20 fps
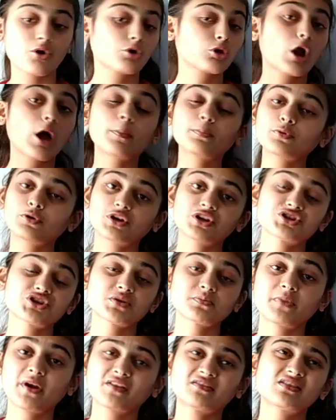crop
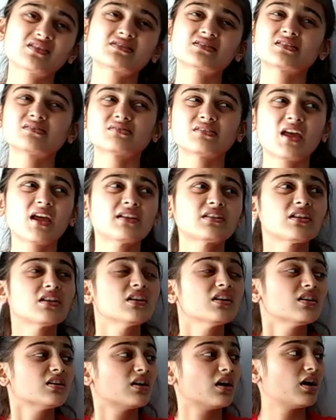rotation practice, in that
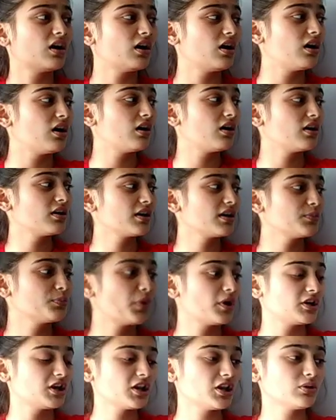in
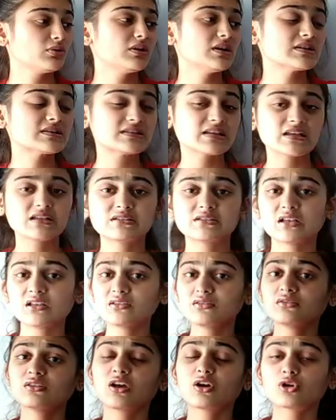particular
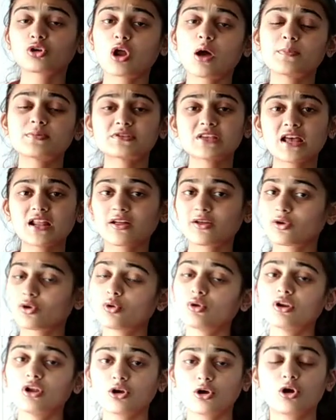season the crops are
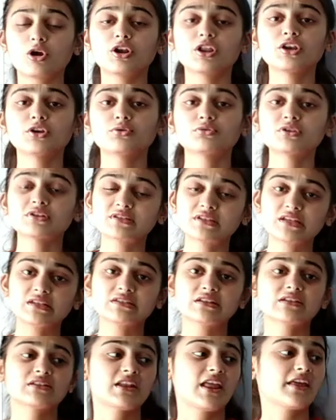grown according to the
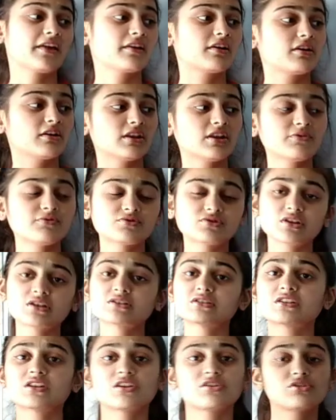season, like Kharif
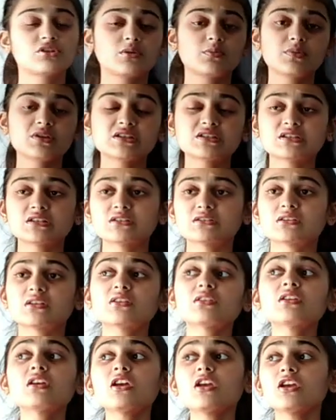season and Rabi
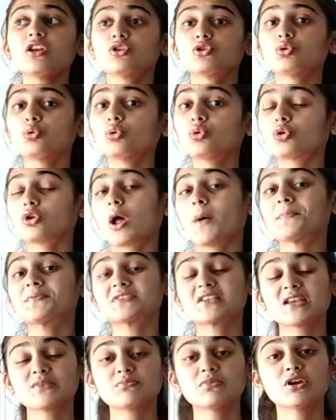season. Two crops
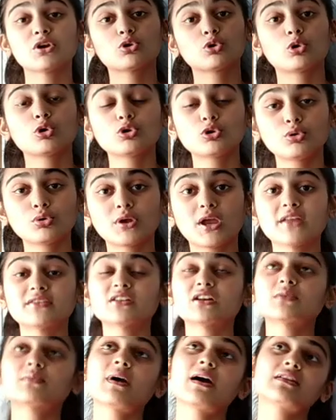can be grown
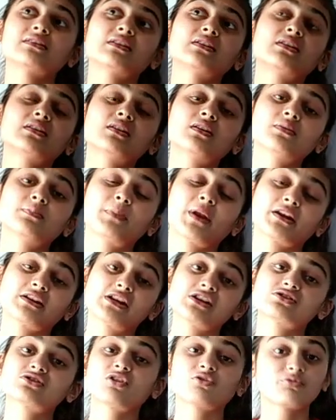together by the
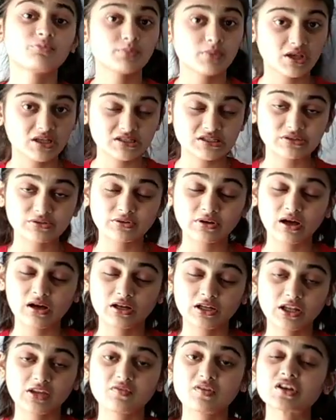practice of mixed
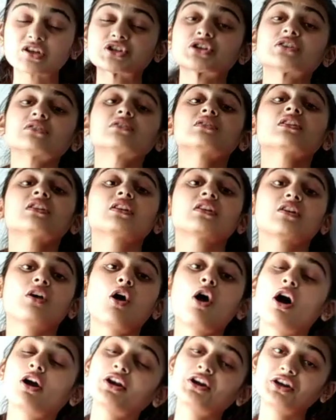cultivation
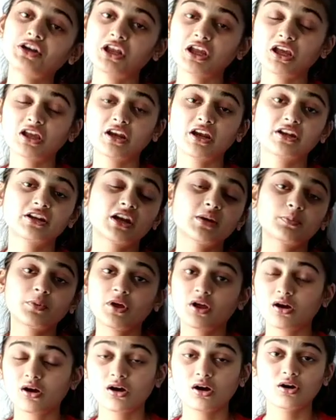or
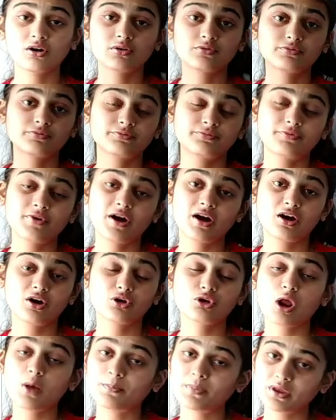integrated
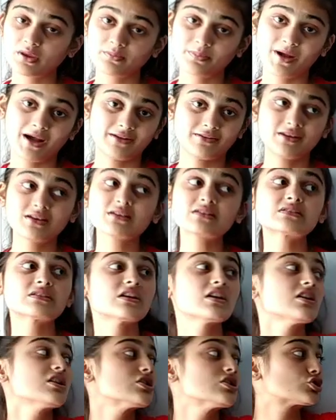cropping practice.
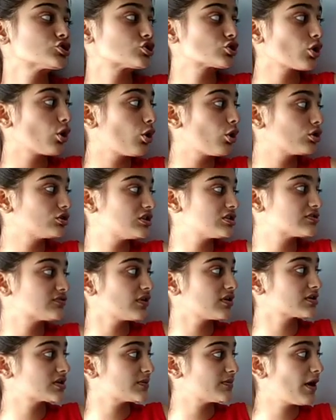So this
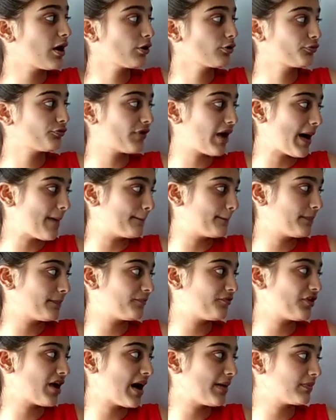was about
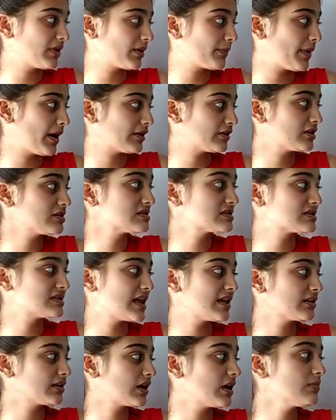farming patterns.
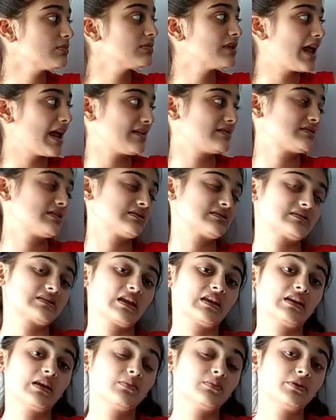Then come land
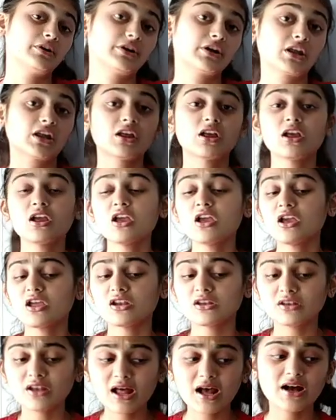
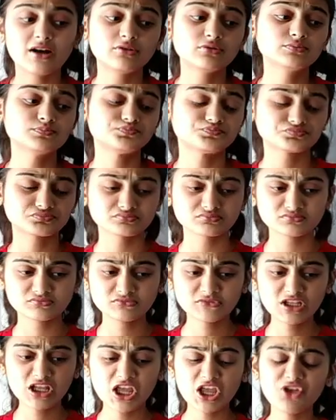sustainability. Now,
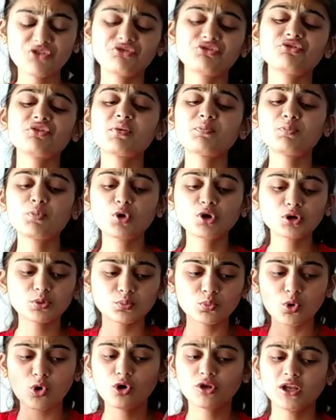if we put
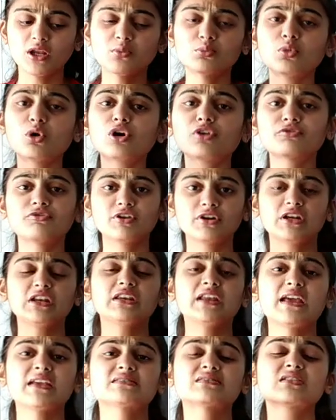more and more
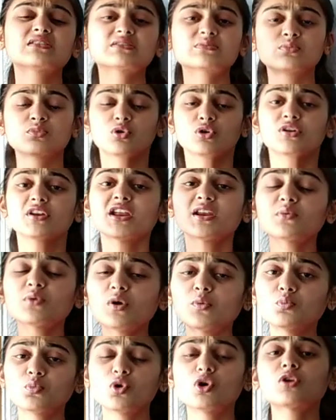fertilizers, more and
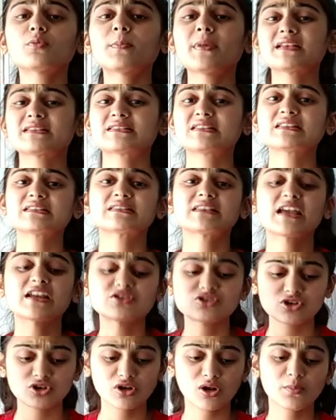more
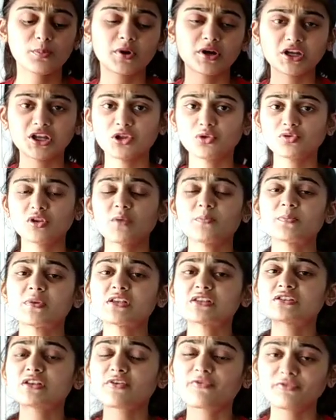pesticides on a particular
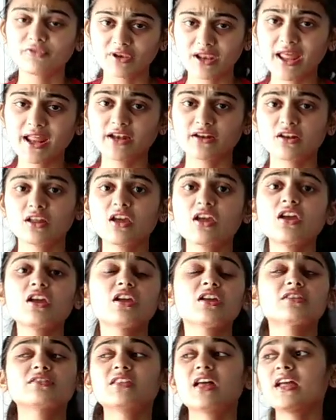piece of land,
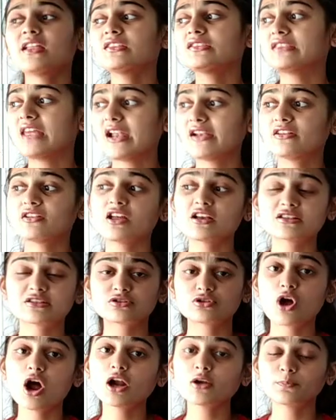then that does
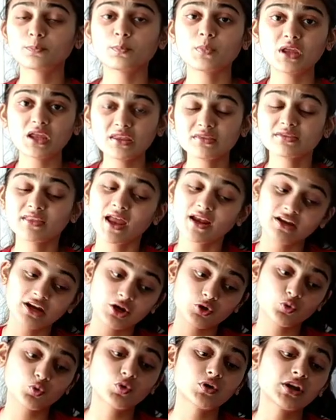not mean that
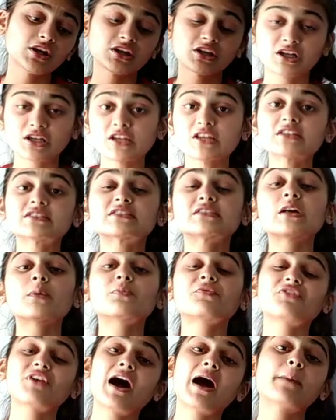it would increase
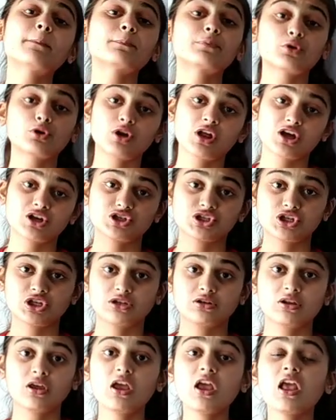the farm
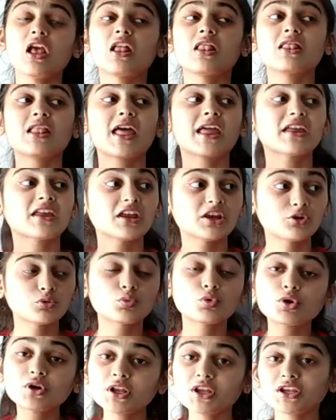production. Like, it would